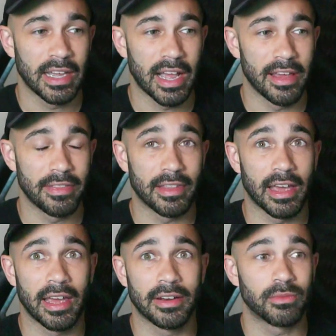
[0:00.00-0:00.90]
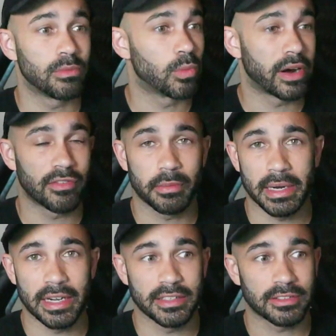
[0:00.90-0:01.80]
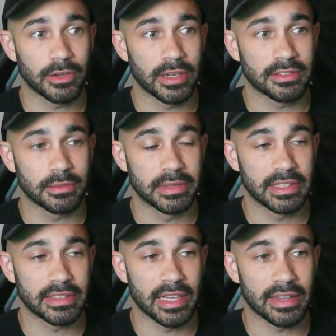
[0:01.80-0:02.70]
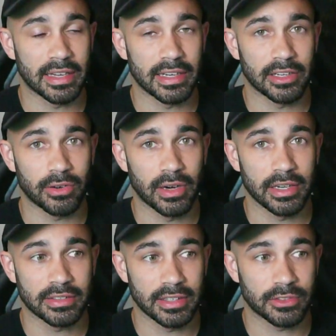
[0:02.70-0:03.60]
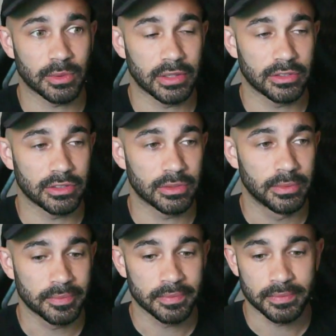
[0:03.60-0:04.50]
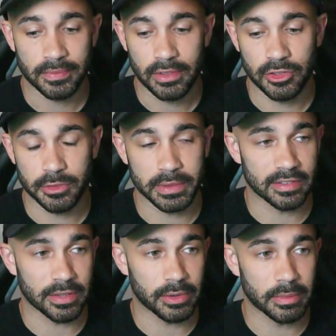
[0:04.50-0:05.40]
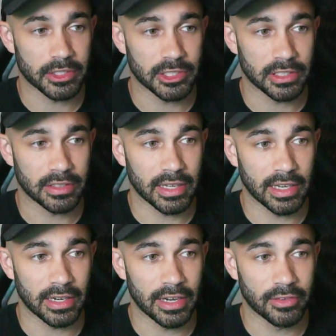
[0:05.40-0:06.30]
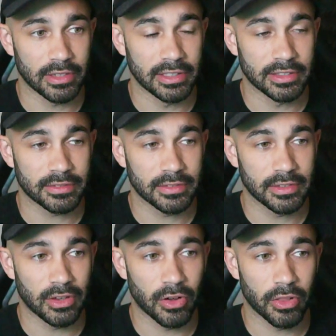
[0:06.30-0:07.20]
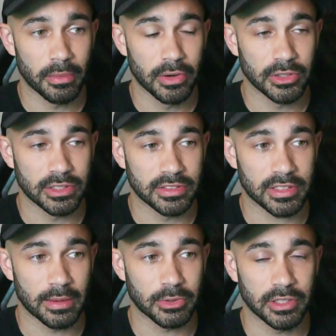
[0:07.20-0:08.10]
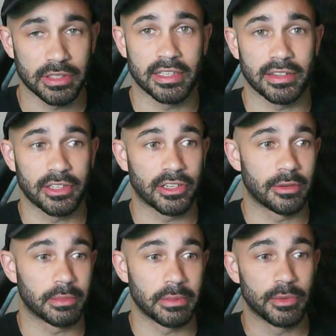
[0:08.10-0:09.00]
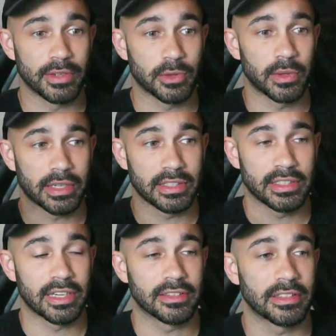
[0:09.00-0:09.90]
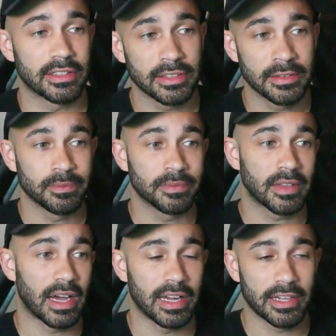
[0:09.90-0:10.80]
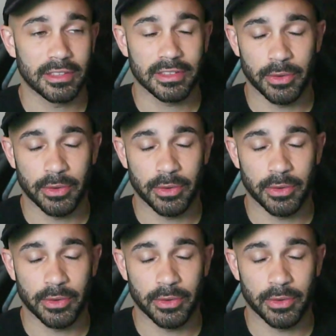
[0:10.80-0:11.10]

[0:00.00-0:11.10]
And then whatever my ISO has to be to get that lighting correct, that's what I'll do. Just because I want to make sure that all the motion is captured, and then they're going to be moving quickly down the aisle.